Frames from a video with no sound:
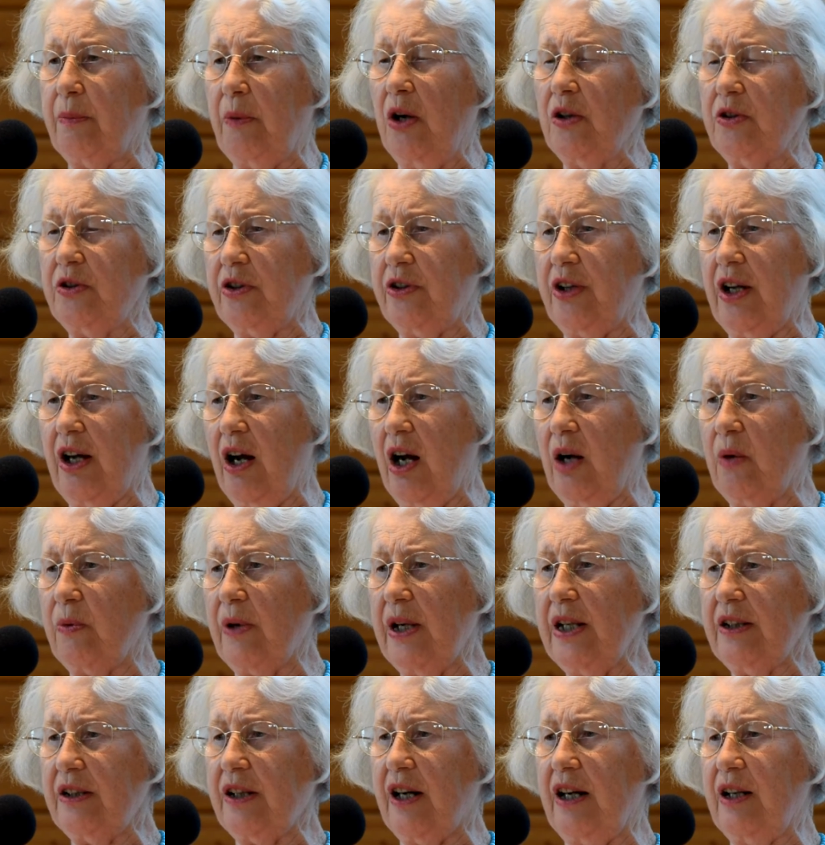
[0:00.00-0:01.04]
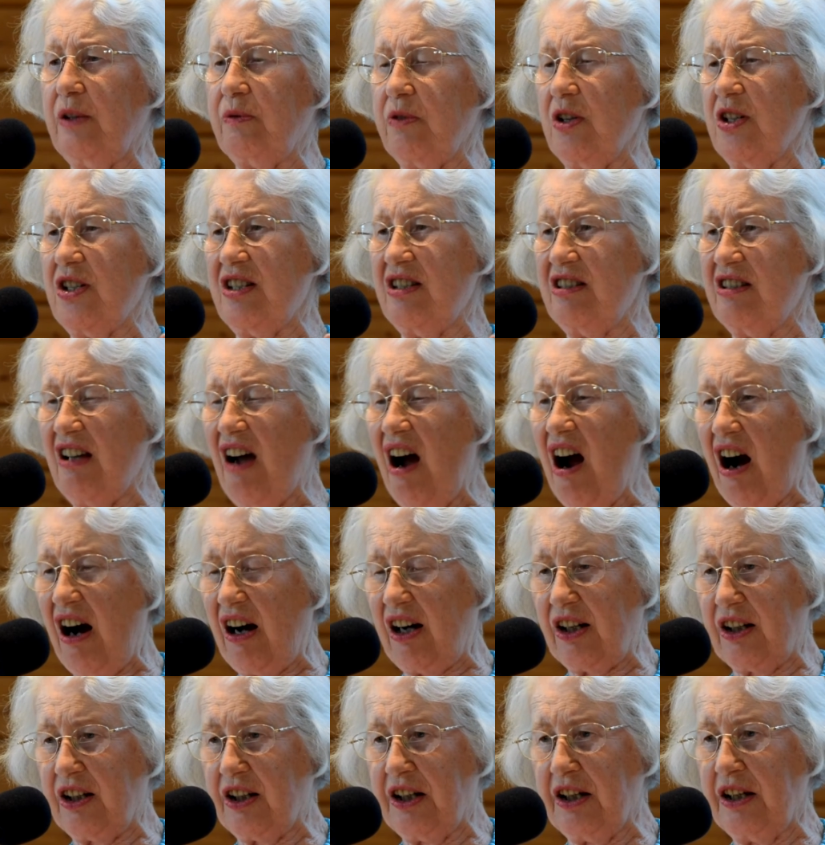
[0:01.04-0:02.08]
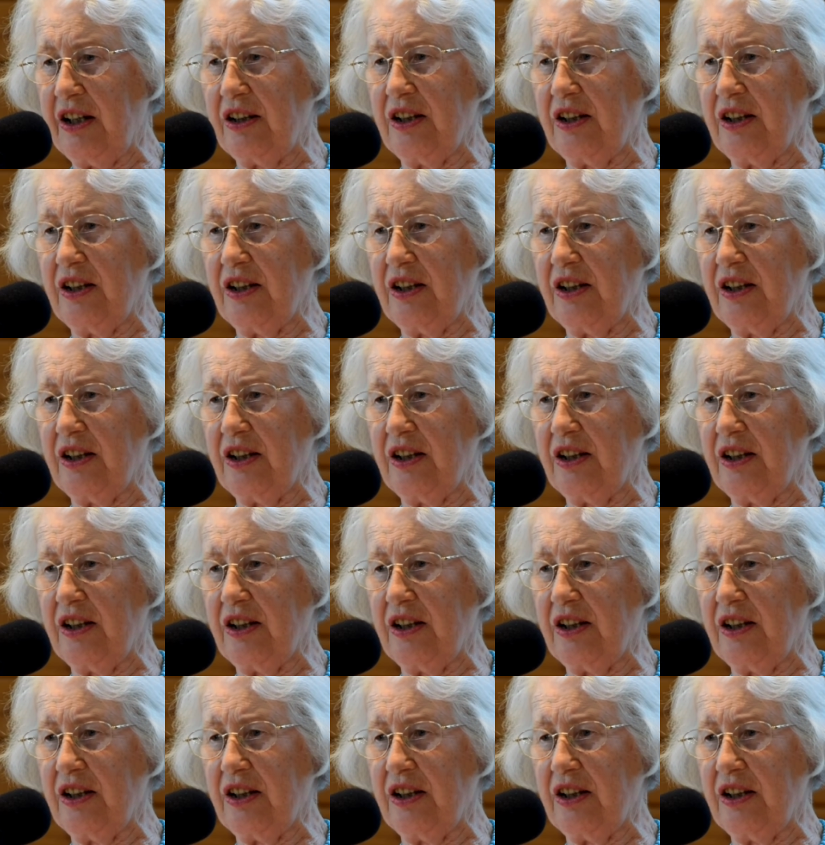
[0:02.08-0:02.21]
Montreal winter, it was dark,